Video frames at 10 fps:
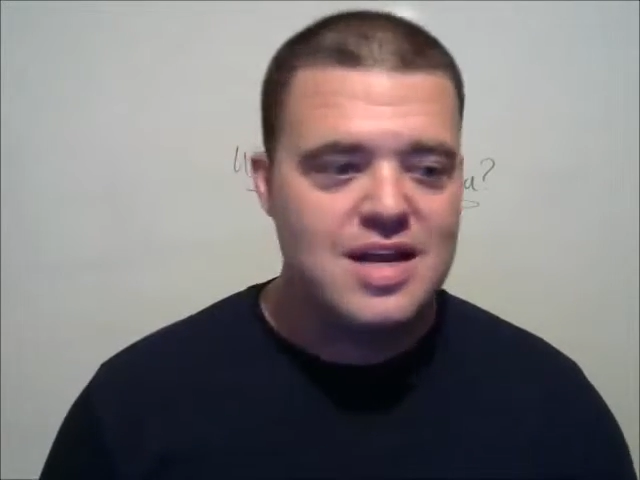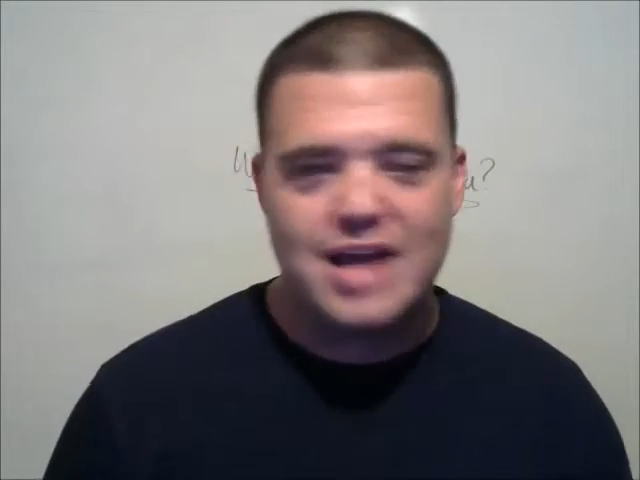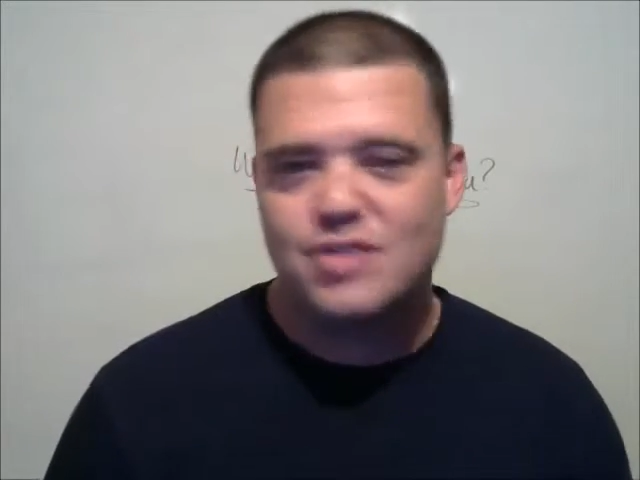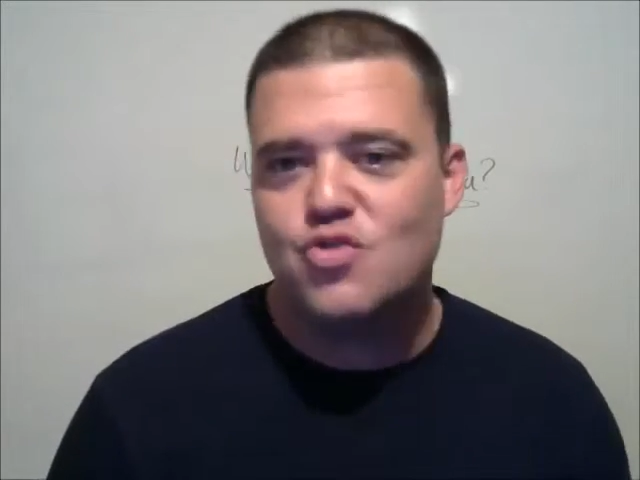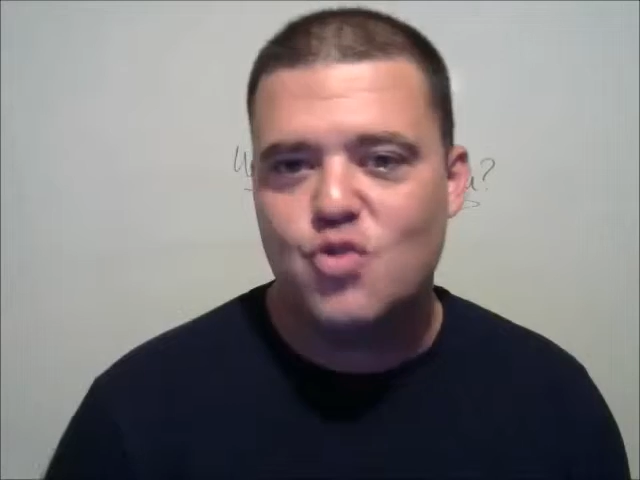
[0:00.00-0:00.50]

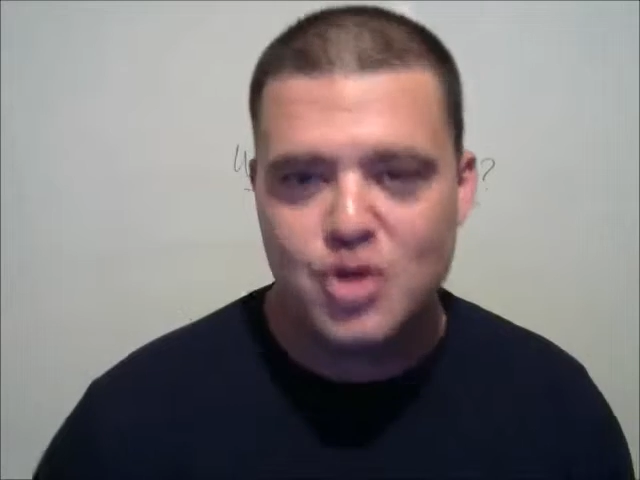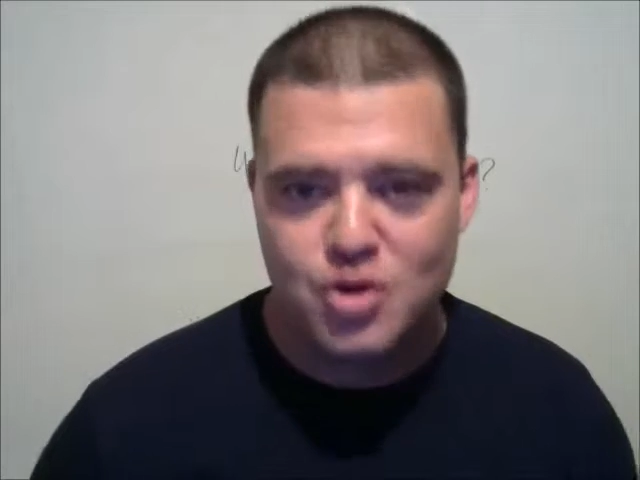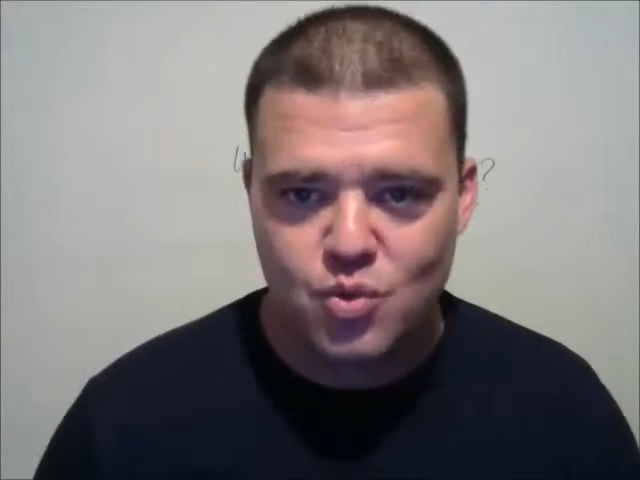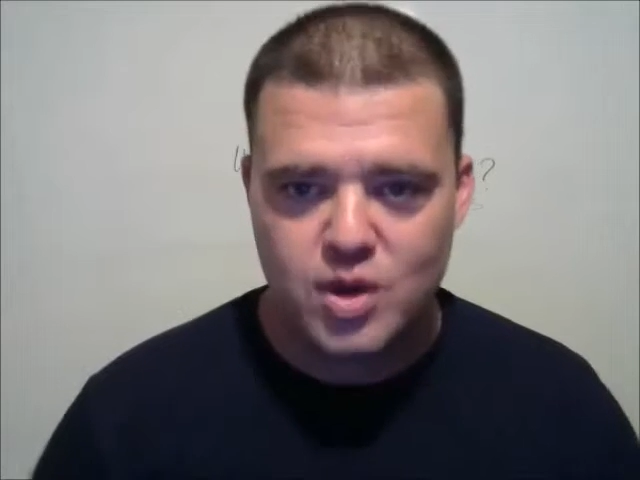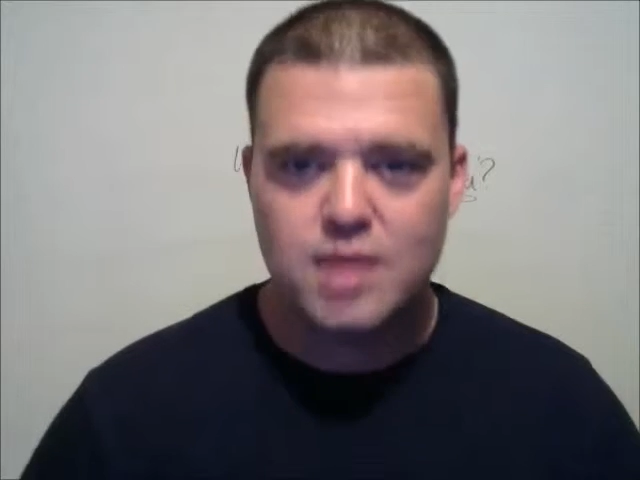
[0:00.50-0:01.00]
not do it or
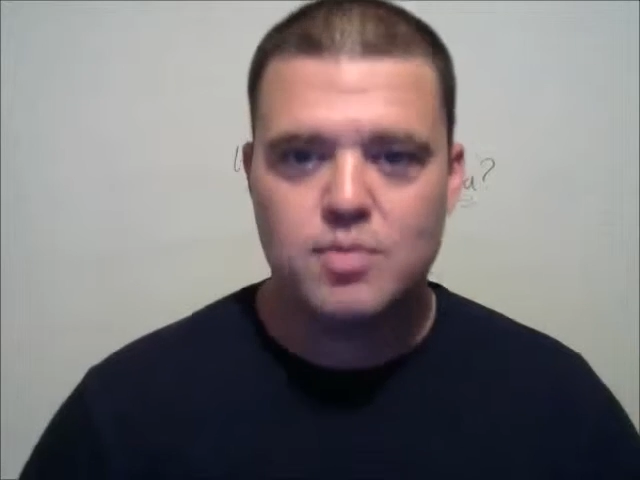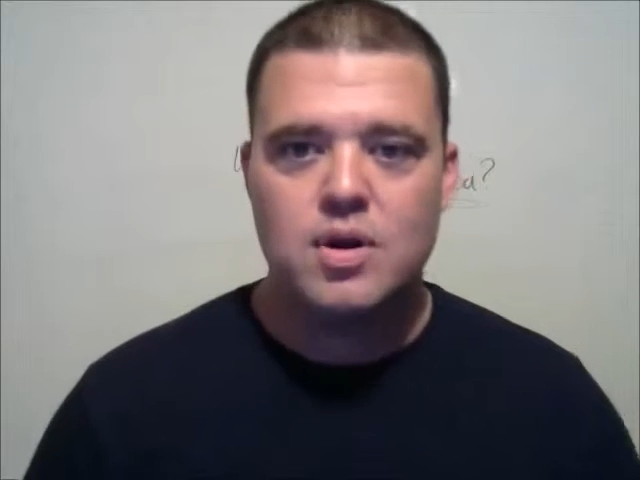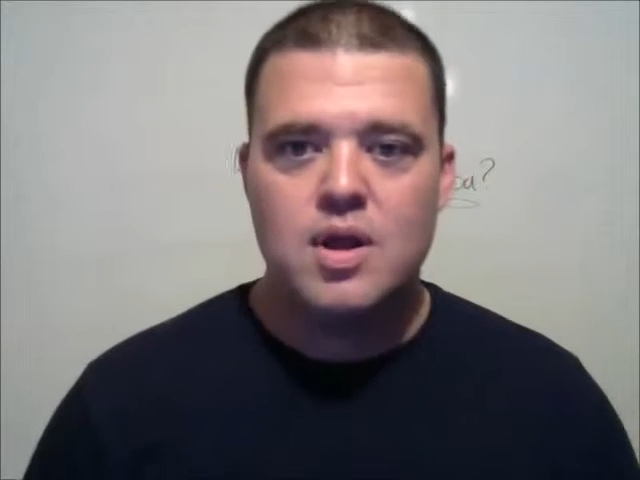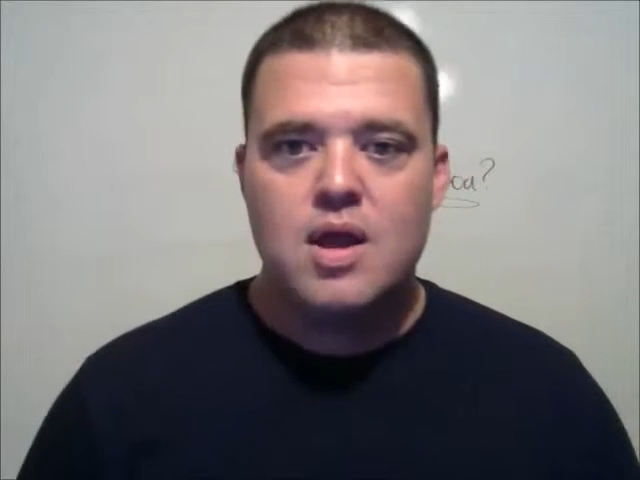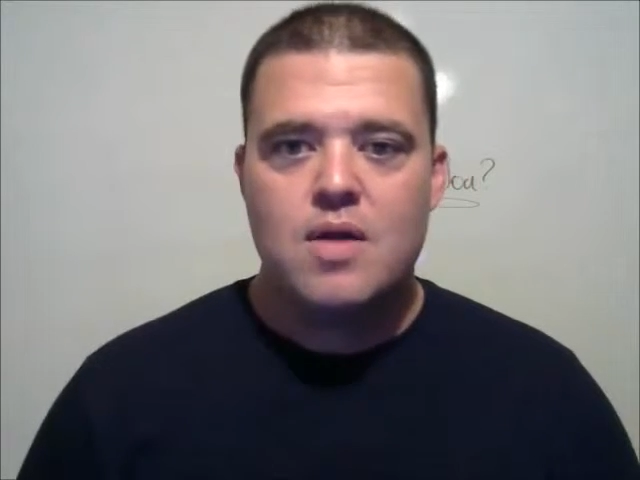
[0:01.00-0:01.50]

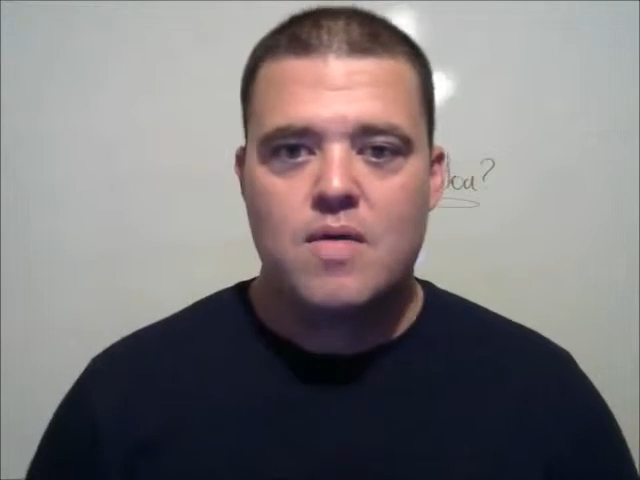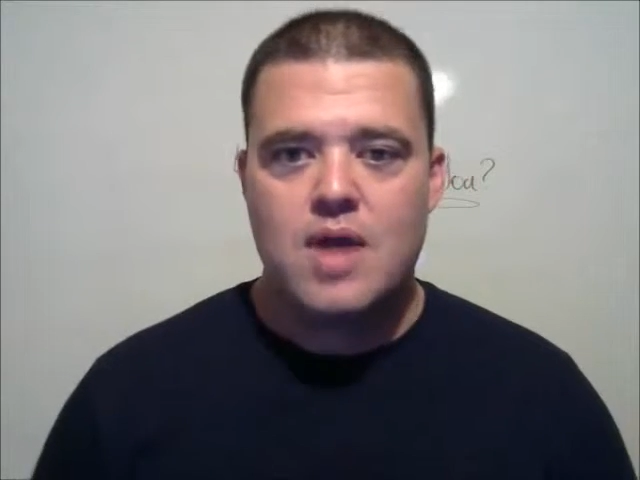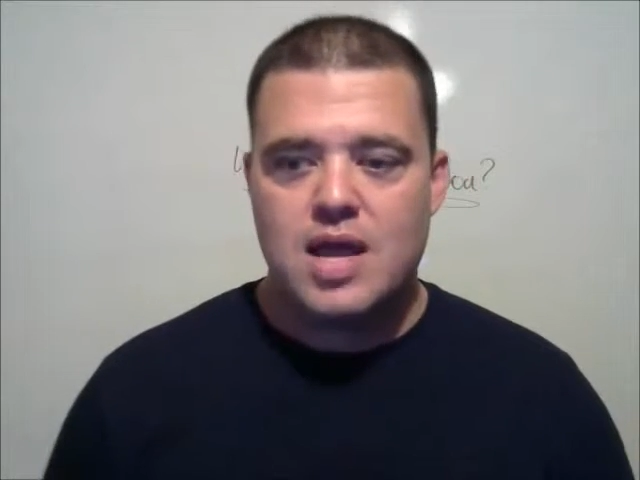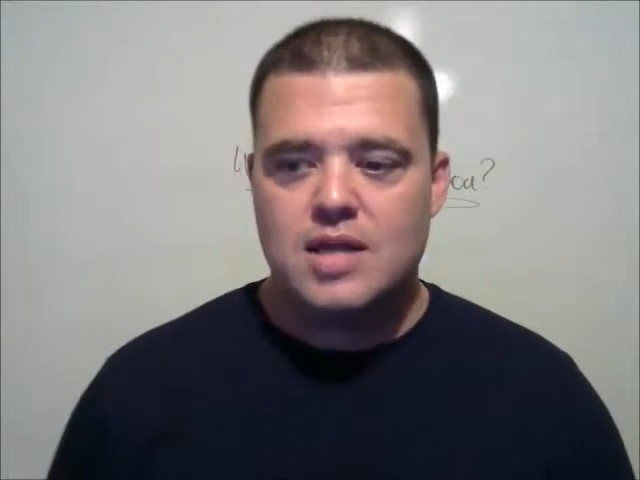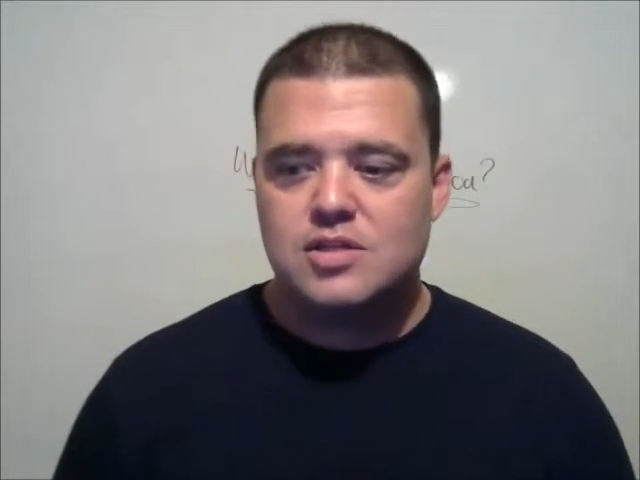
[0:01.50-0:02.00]
whatever,
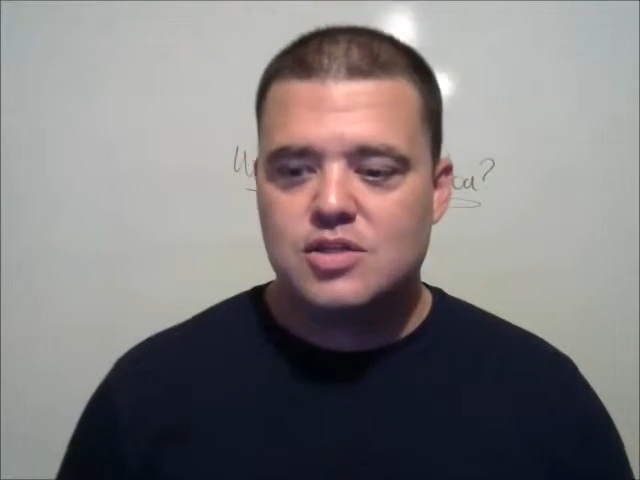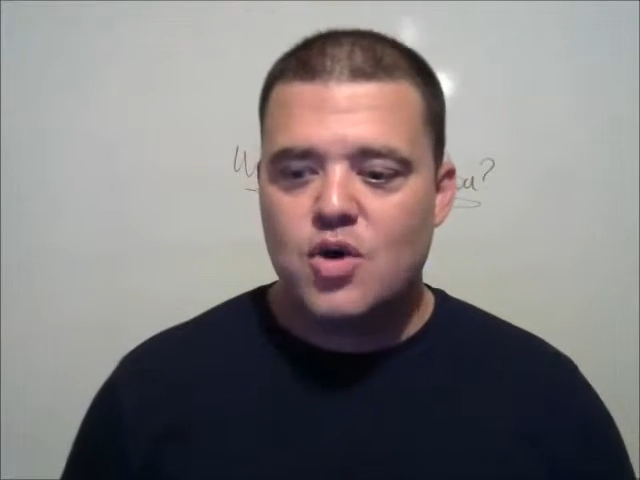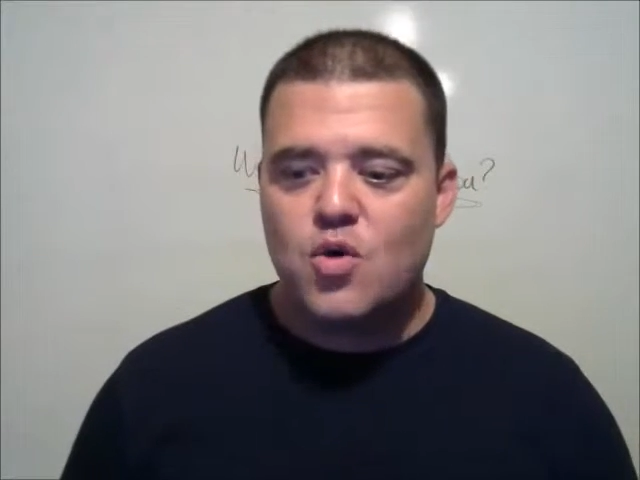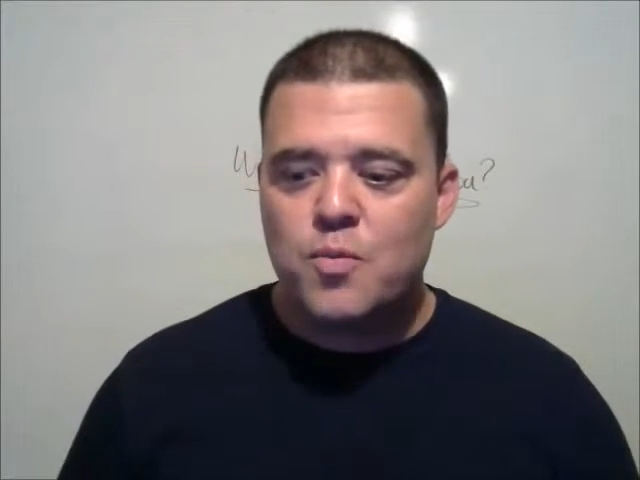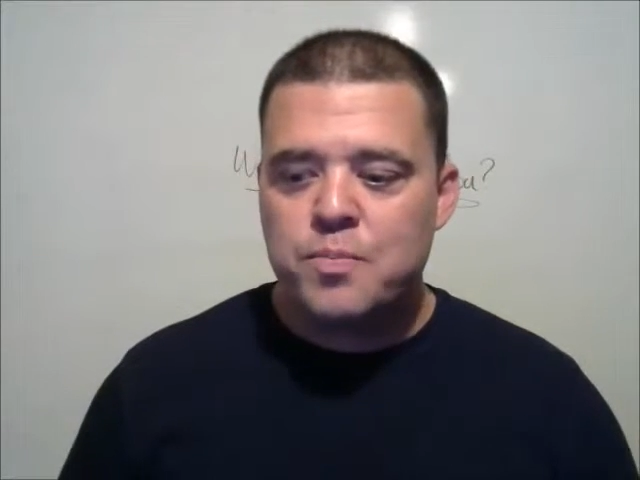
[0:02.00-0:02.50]
right?
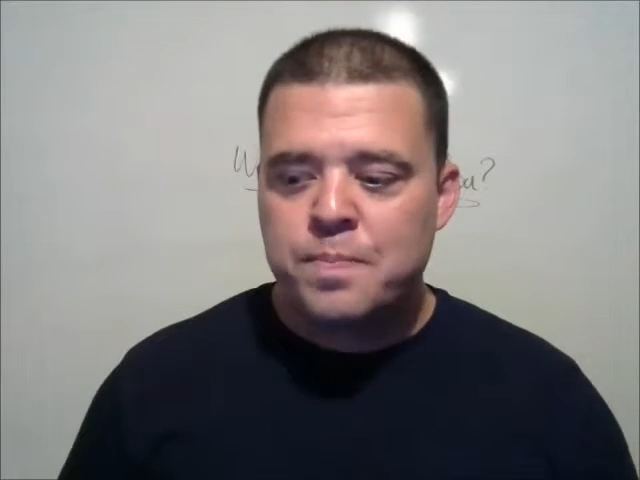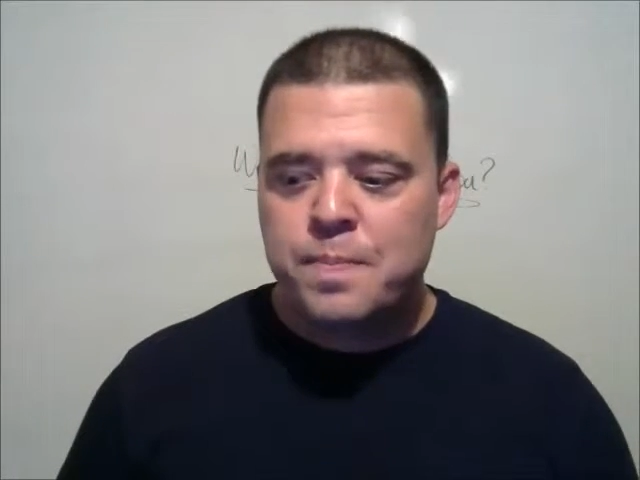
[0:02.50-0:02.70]
So